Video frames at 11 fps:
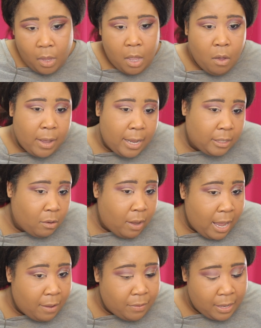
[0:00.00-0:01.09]
Okay, so I
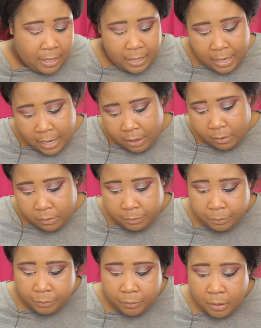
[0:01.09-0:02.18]
have that down.
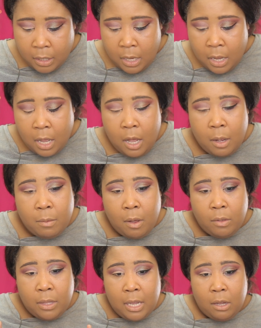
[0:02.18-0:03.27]

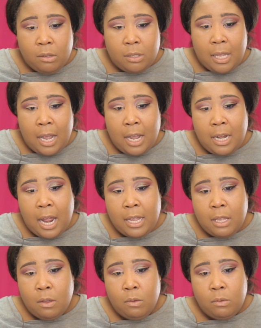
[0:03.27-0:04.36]
On the other side, I
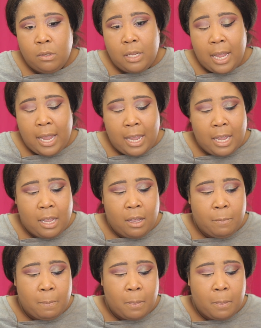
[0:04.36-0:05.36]
used a